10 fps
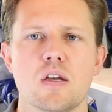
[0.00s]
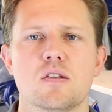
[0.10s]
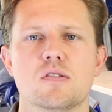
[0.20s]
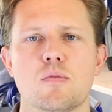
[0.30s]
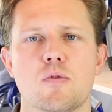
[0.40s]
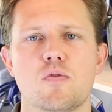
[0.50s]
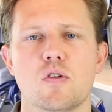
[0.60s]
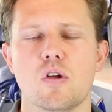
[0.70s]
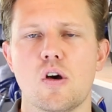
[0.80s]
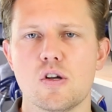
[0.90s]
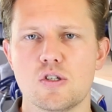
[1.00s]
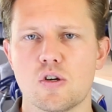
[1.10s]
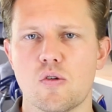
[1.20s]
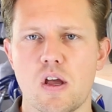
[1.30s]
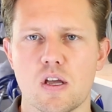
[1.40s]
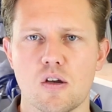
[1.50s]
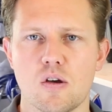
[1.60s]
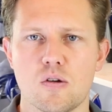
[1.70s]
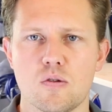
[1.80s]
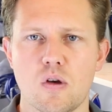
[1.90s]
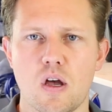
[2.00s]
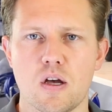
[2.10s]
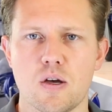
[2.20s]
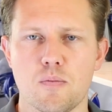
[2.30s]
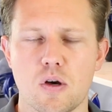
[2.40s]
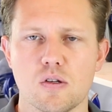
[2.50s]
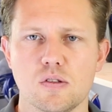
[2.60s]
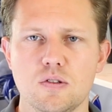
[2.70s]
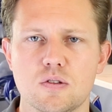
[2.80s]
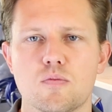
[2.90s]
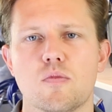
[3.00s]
Some of your larger Graco models,